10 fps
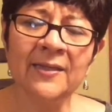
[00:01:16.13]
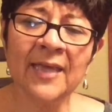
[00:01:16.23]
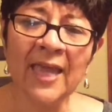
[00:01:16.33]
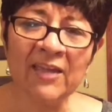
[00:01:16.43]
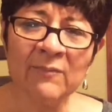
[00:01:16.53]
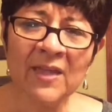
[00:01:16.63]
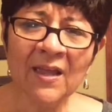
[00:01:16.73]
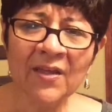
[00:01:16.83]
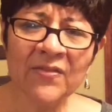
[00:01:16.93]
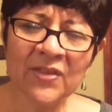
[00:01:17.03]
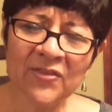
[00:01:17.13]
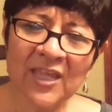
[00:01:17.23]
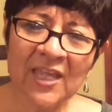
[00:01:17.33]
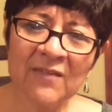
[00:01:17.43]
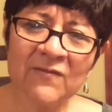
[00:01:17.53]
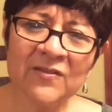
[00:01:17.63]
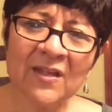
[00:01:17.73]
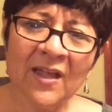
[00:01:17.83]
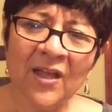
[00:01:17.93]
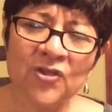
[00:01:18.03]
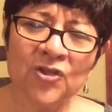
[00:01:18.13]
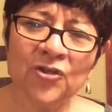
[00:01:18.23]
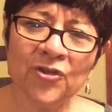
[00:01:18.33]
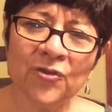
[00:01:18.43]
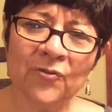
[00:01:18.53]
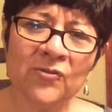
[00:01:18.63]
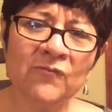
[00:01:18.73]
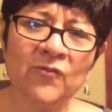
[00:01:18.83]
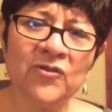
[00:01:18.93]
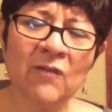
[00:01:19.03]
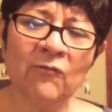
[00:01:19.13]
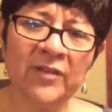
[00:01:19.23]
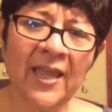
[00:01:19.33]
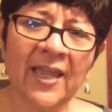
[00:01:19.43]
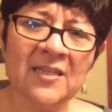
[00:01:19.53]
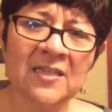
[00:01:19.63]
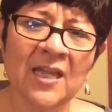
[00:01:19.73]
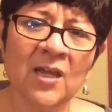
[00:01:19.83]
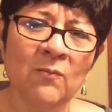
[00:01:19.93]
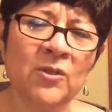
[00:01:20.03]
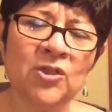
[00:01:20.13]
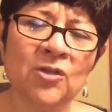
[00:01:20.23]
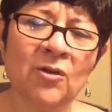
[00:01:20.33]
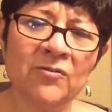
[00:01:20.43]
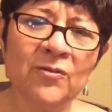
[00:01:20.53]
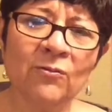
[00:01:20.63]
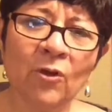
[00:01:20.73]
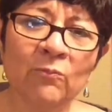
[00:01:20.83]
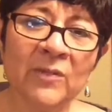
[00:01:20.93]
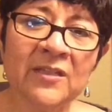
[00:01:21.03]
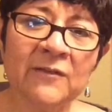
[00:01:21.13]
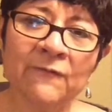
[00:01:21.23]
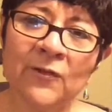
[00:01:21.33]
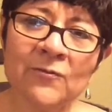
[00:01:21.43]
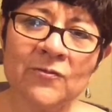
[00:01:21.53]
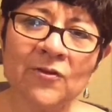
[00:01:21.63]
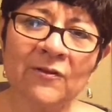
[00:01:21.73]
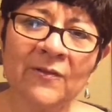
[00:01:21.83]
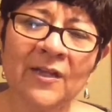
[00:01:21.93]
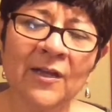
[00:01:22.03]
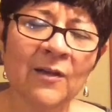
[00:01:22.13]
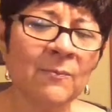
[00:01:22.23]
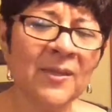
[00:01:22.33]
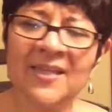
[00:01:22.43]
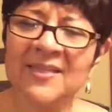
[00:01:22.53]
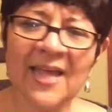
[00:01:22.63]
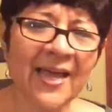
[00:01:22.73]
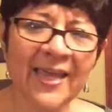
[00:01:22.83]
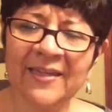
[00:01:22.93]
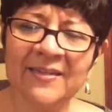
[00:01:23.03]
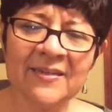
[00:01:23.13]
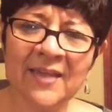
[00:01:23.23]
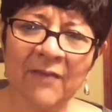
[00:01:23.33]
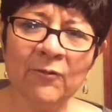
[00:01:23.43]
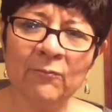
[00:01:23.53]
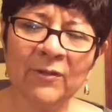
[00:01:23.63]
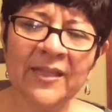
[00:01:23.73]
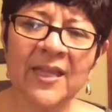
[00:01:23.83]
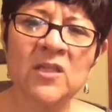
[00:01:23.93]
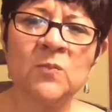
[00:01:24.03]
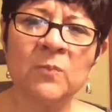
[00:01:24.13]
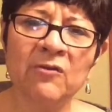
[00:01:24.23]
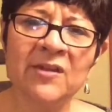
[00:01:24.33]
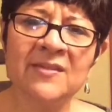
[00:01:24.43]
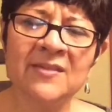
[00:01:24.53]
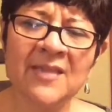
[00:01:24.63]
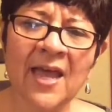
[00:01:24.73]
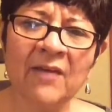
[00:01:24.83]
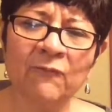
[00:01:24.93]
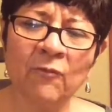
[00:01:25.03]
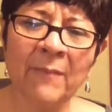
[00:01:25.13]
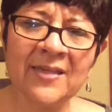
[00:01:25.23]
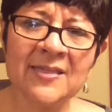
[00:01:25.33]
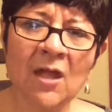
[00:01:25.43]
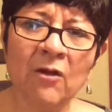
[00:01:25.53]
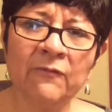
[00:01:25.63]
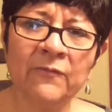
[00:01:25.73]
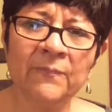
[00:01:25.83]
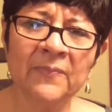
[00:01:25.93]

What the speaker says: gave me the Thieves to use for several days, but she also loaned me a diffuser, because I had never really experienced that for myself.